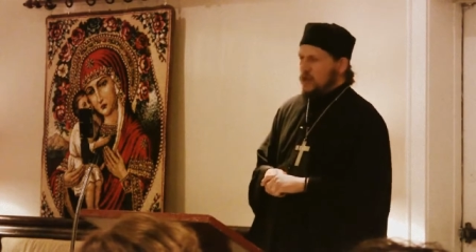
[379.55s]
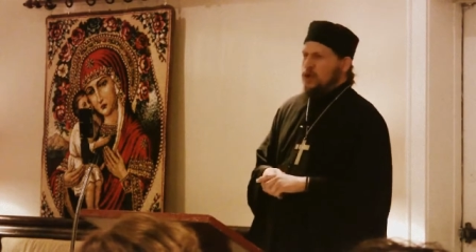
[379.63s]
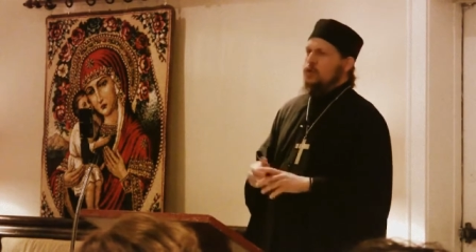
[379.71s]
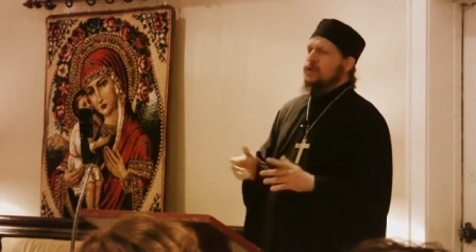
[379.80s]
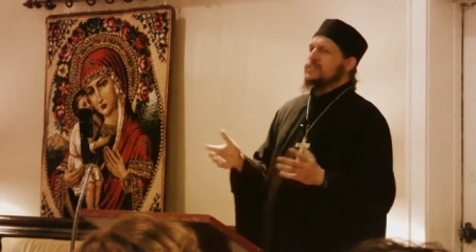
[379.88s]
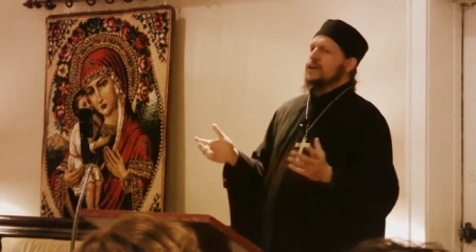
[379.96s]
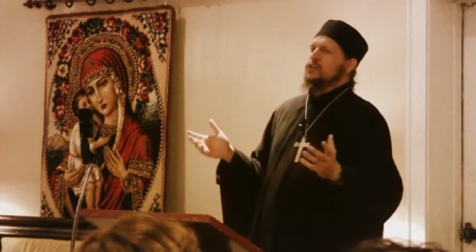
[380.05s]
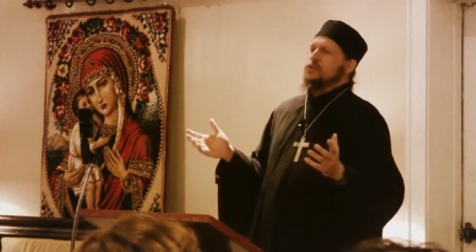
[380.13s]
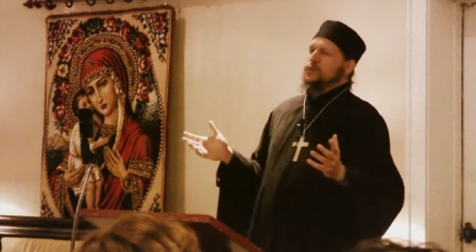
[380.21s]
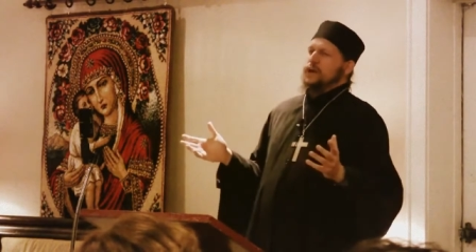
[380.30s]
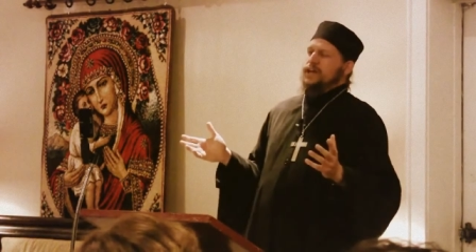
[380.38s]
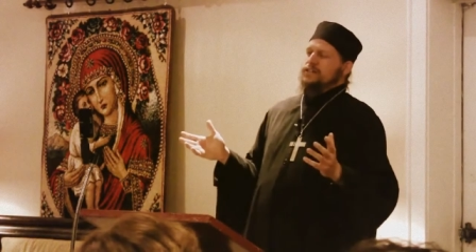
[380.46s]
Who is
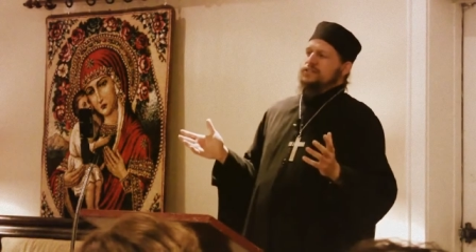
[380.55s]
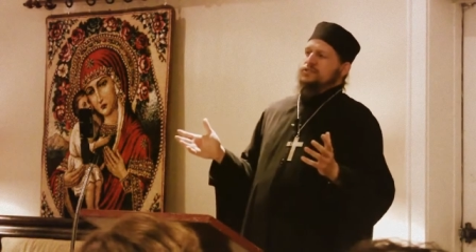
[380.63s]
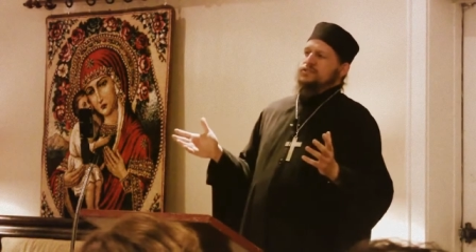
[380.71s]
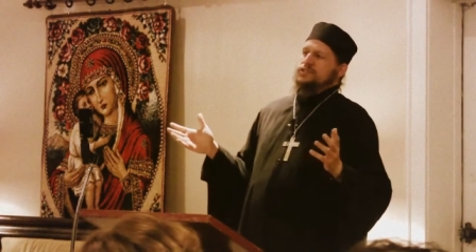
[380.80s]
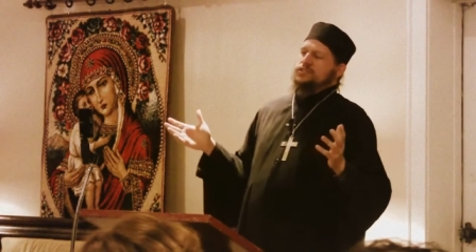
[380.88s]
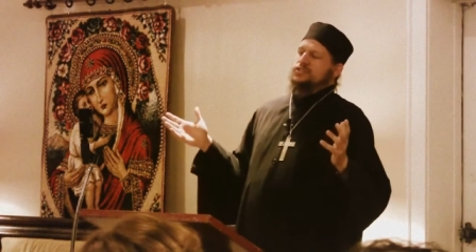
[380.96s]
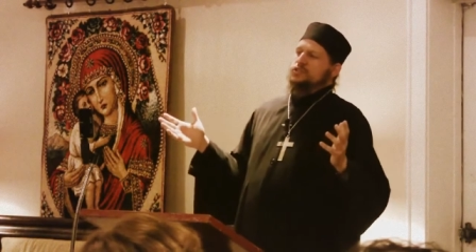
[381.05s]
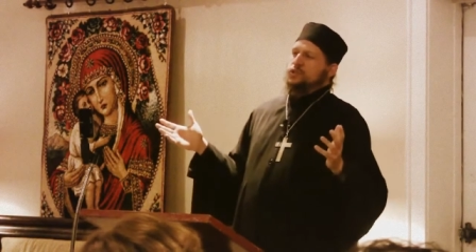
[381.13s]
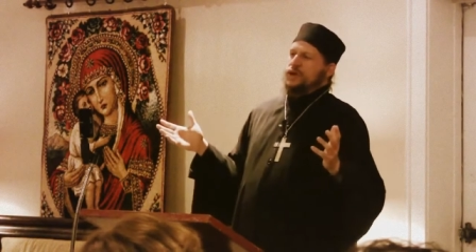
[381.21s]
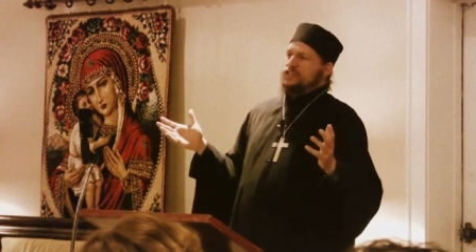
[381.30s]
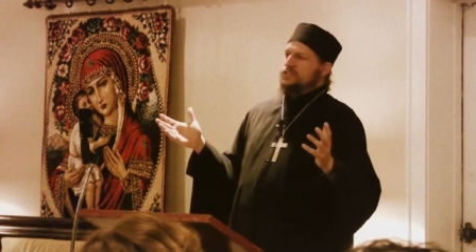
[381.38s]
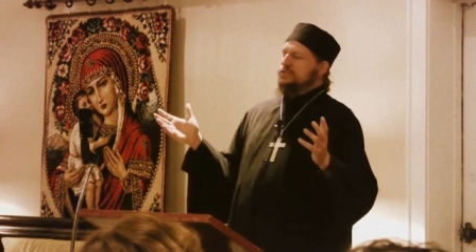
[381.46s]
Elder Paisios? This is the
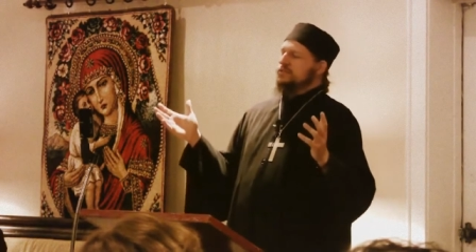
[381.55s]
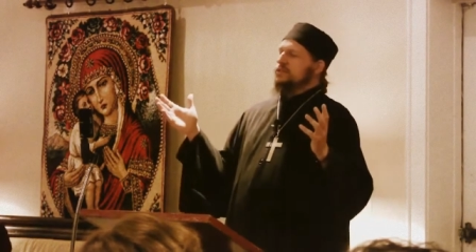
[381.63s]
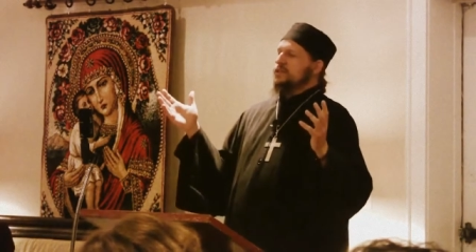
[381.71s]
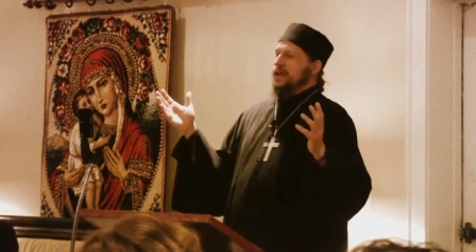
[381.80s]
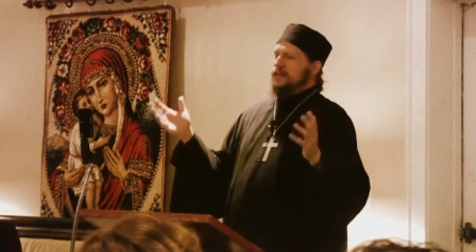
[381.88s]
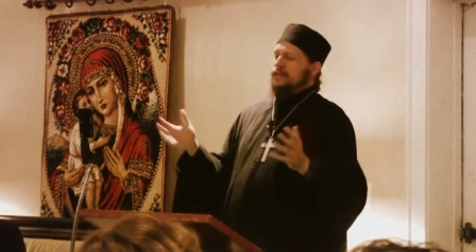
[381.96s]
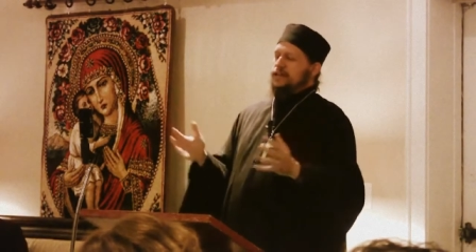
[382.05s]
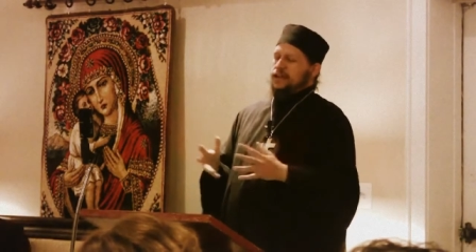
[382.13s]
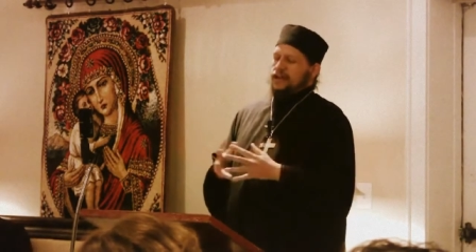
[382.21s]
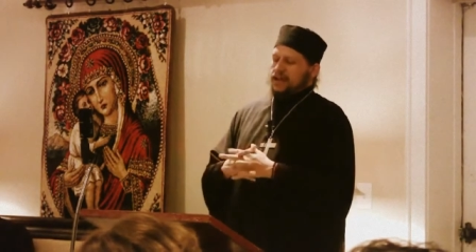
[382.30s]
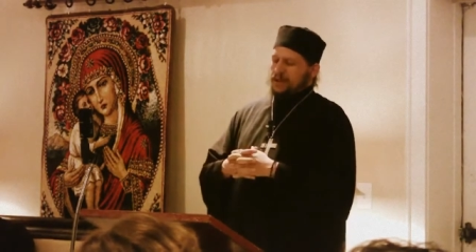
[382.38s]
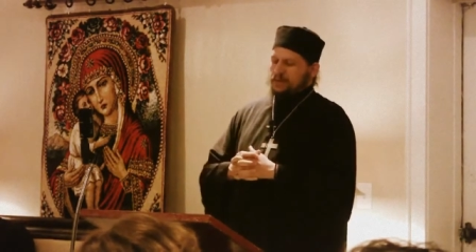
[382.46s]
question that
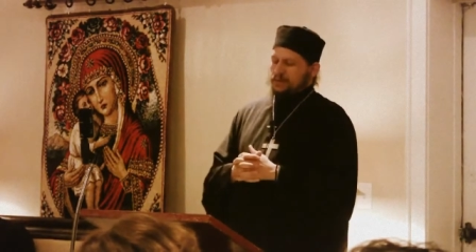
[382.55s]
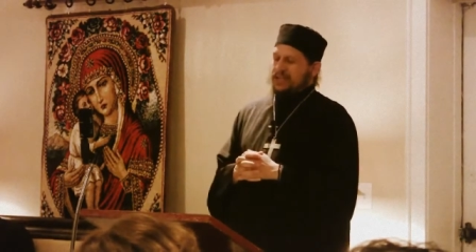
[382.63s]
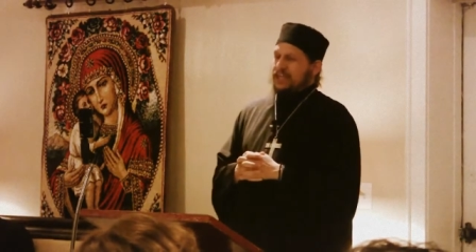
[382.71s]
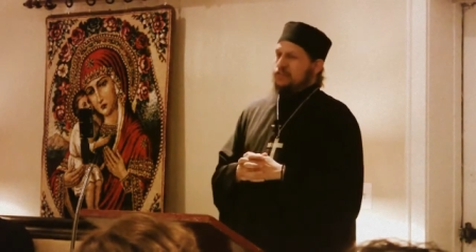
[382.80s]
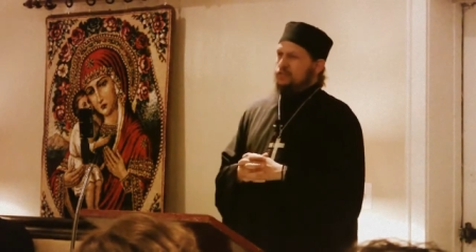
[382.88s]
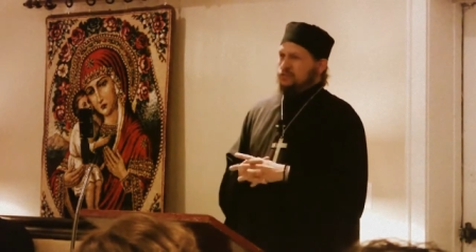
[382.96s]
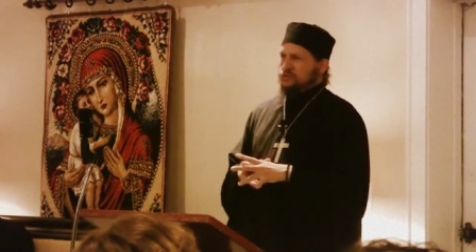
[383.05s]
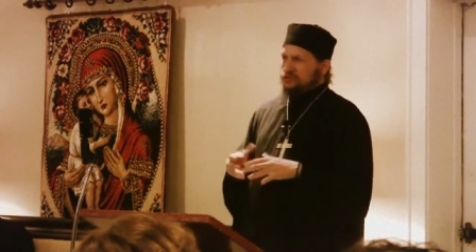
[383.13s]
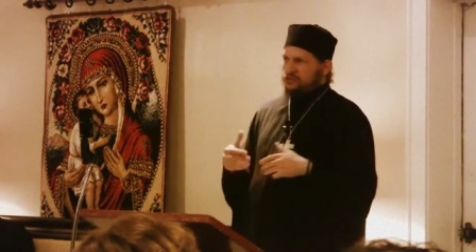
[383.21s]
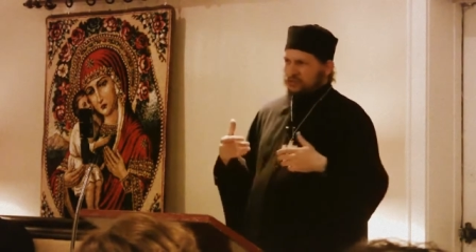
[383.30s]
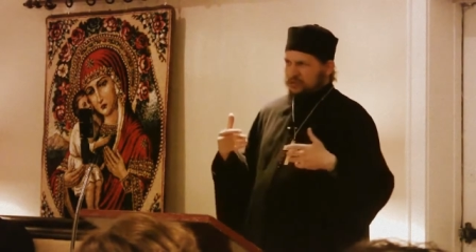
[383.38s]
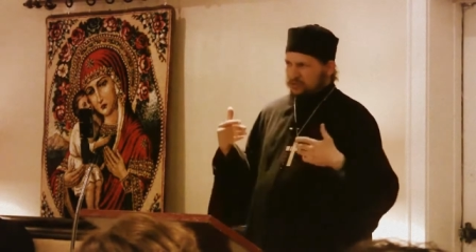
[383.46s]
I'm going to
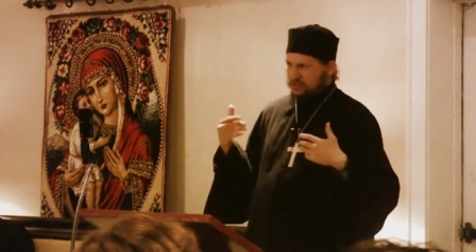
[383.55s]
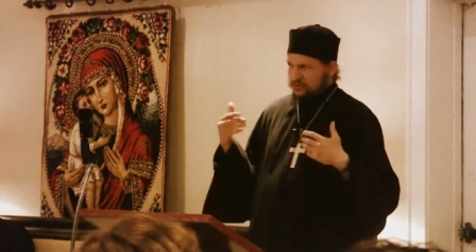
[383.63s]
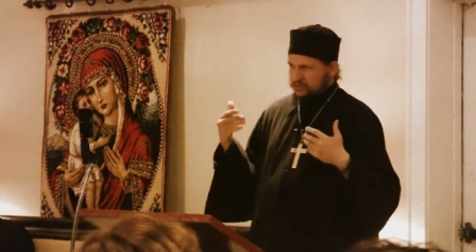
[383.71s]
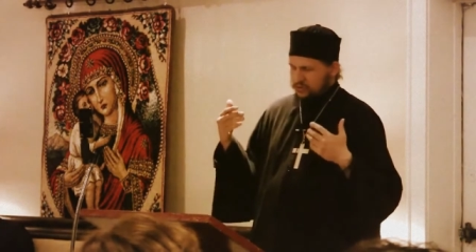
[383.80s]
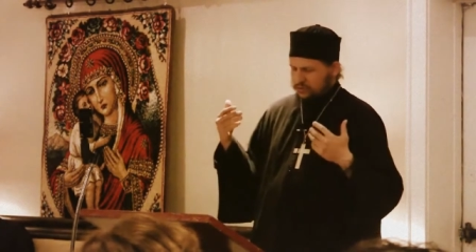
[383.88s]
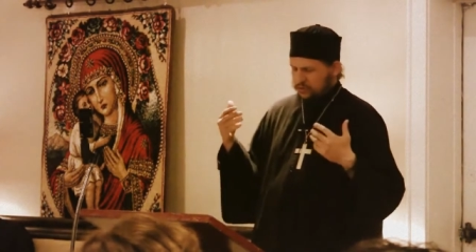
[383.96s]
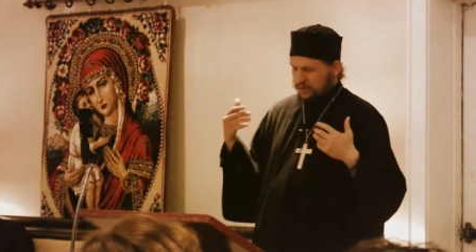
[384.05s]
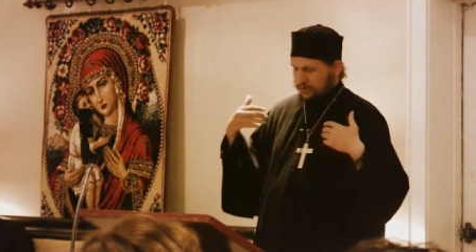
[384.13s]
introduce to you.